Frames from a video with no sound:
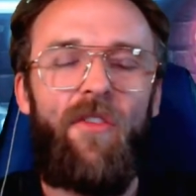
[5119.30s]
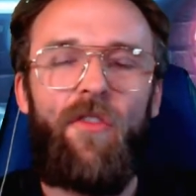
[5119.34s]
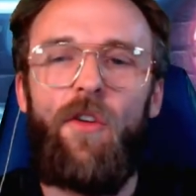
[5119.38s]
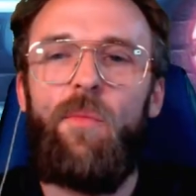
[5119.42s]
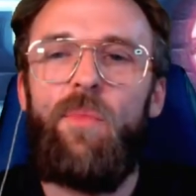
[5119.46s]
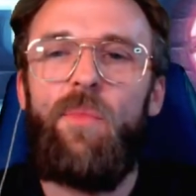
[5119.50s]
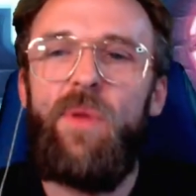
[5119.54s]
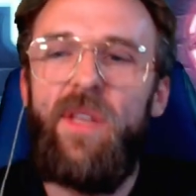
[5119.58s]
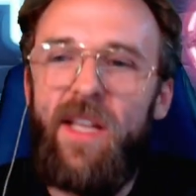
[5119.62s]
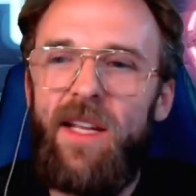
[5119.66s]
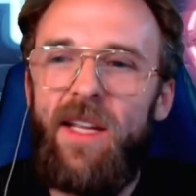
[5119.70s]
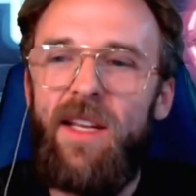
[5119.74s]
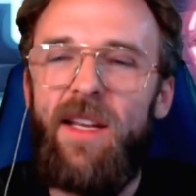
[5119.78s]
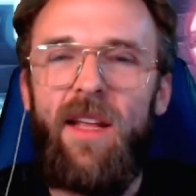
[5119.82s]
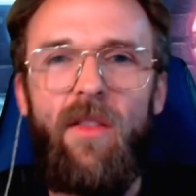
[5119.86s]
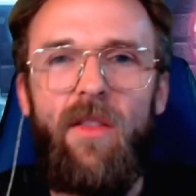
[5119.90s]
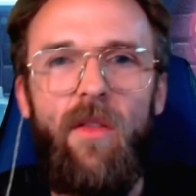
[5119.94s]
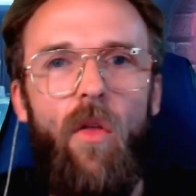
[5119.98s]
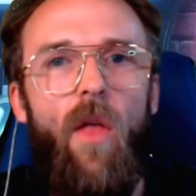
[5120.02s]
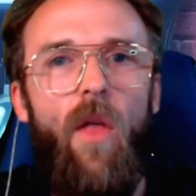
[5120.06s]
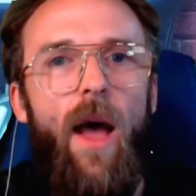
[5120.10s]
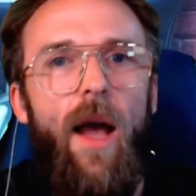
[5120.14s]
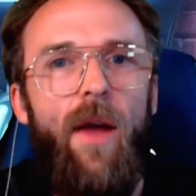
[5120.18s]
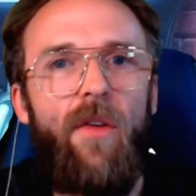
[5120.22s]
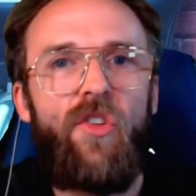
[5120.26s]
for being in
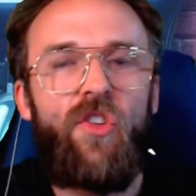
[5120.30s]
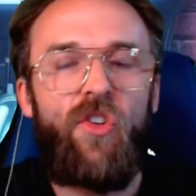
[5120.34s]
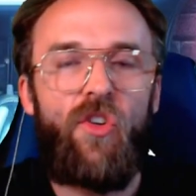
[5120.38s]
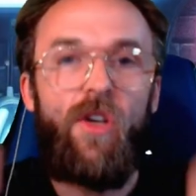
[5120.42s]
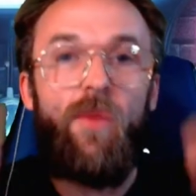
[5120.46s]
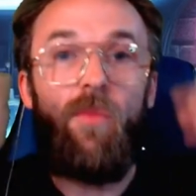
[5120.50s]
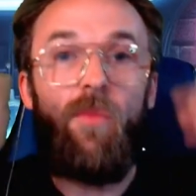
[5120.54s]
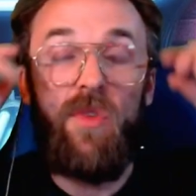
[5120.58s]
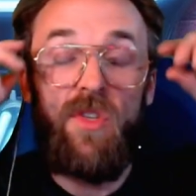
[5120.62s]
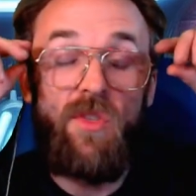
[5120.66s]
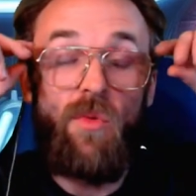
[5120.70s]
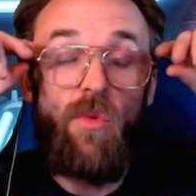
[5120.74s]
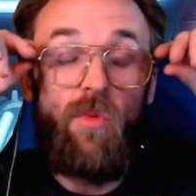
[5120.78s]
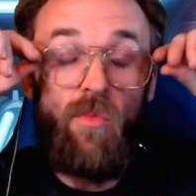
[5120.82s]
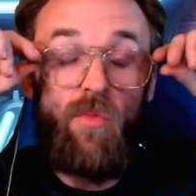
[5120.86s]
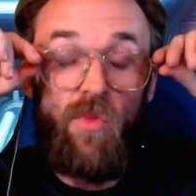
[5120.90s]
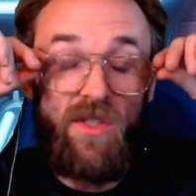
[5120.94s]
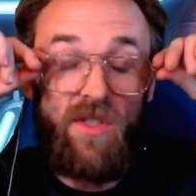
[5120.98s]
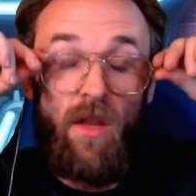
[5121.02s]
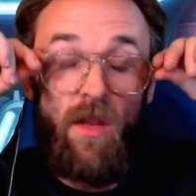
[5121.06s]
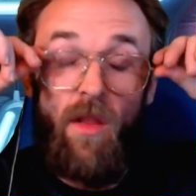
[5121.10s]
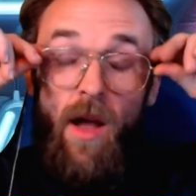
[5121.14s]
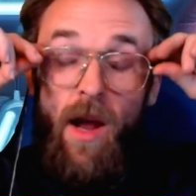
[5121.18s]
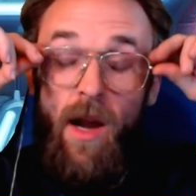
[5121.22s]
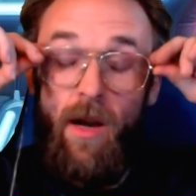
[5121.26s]
the live stream. This one
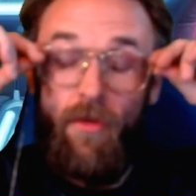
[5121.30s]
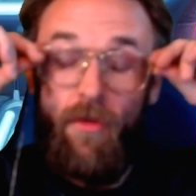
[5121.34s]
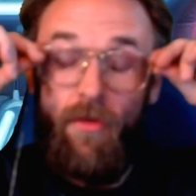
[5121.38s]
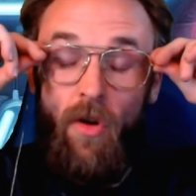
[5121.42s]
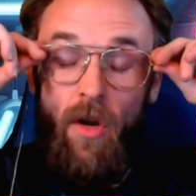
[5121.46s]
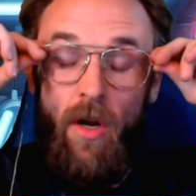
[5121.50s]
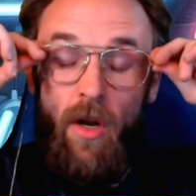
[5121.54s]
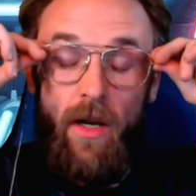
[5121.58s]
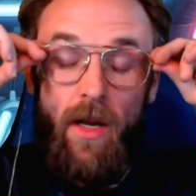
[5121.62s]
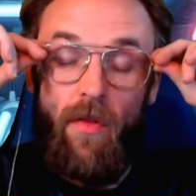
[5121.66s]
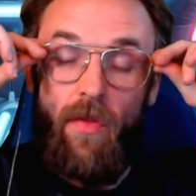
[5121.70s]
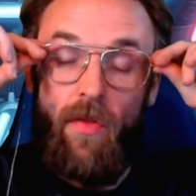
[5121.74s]
was a lot of fun.